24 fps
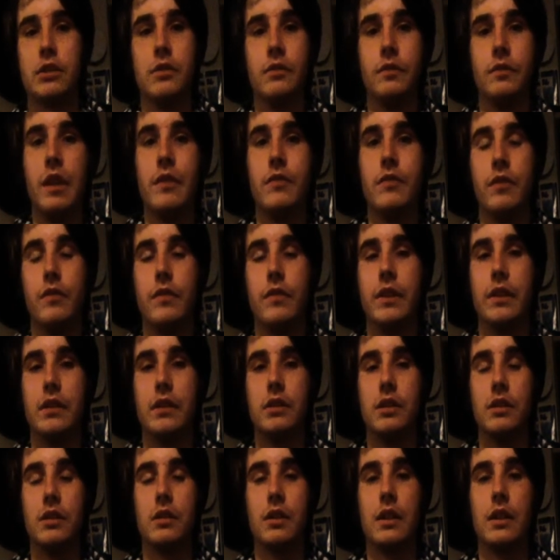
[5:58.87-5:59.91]
of everything.
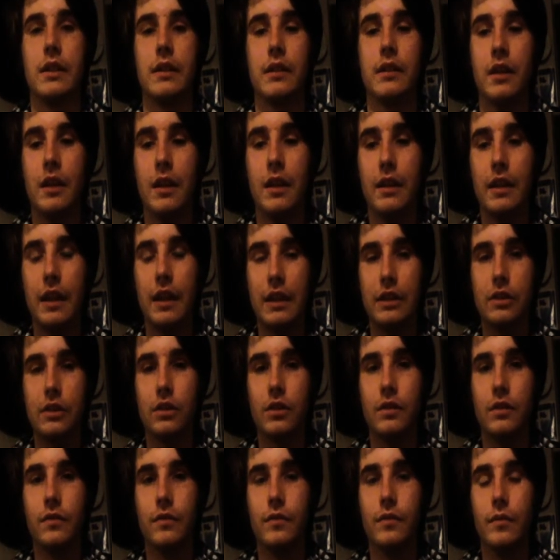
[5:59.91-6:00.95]
Just like they
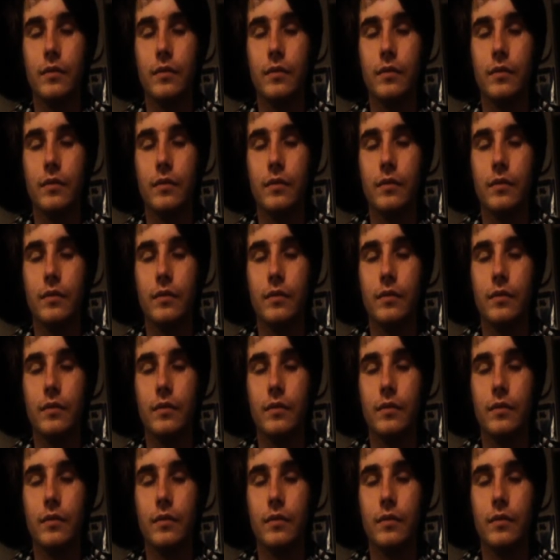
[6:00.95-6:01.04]
sort of